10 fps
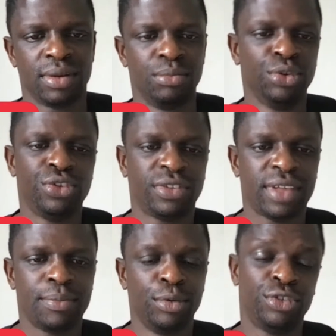
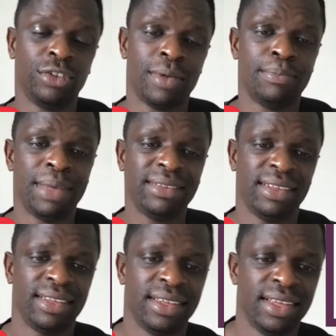Busu's been
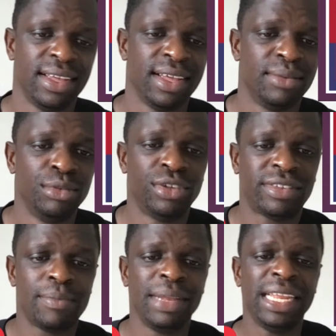busy. Busu
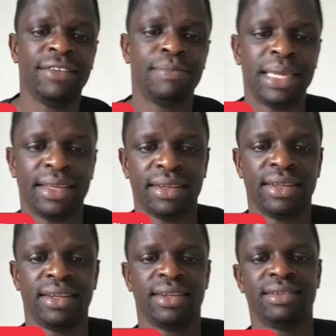said, believe me,
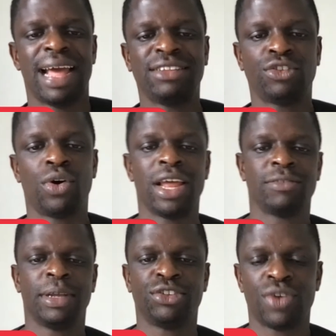that thought has
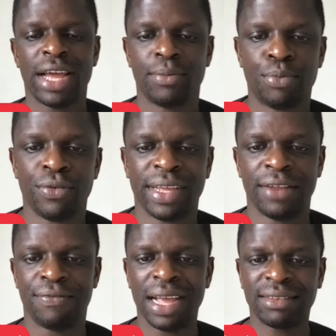been tried and proven
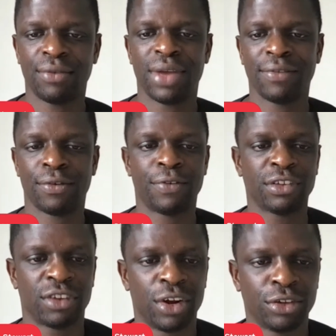ineffective. We have to
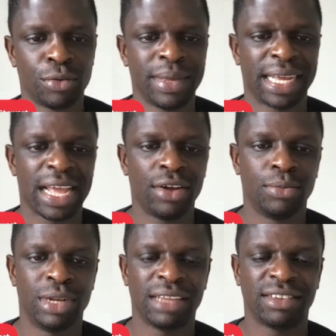first learn to be
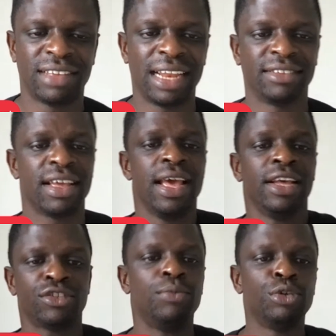accountable. That's a challenge.
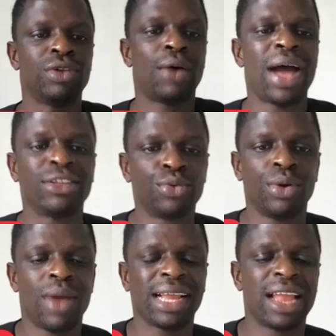So Musu, what I'm doing
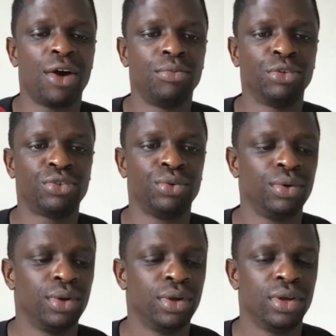right now,
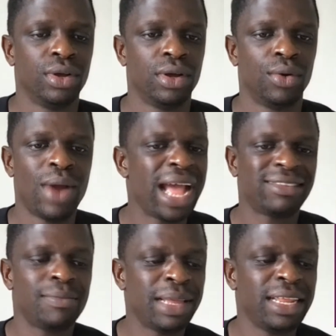Musu, where has
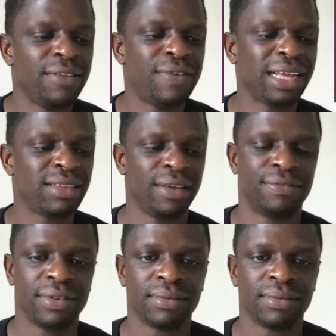it been ineffective?